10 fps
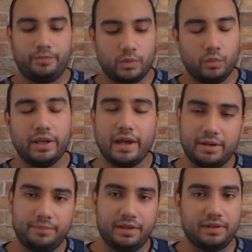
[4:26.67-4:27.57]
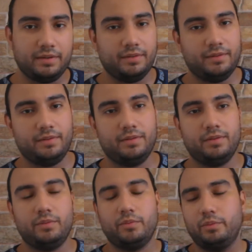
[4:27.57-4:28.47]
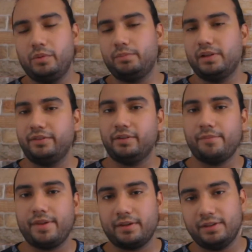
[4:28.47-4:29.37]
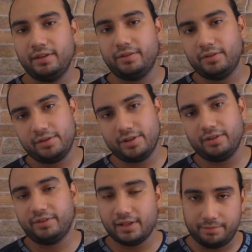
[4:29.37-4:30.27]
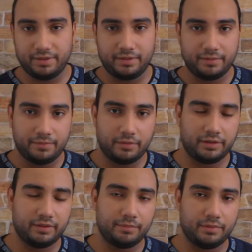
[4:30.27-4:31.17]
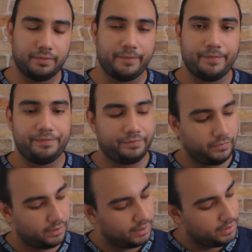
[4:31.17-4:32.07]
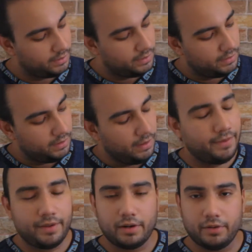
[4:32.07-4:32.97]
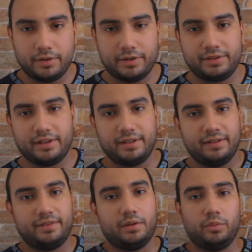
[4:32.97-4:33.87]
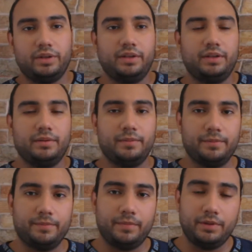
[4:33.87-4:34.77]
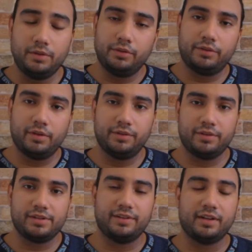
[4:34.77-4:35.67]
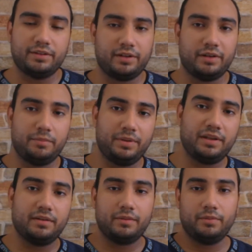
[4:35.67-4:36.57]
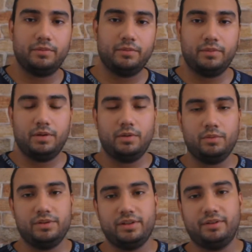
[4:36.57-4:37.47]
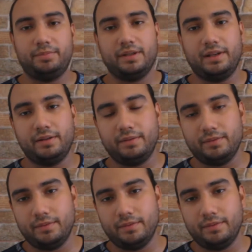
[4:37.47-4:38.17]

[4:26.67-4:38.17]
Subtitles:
We hide a pick when we play some techniques such as tapping, for example. And there are other techniques that we use, such as alternate picking, which is playing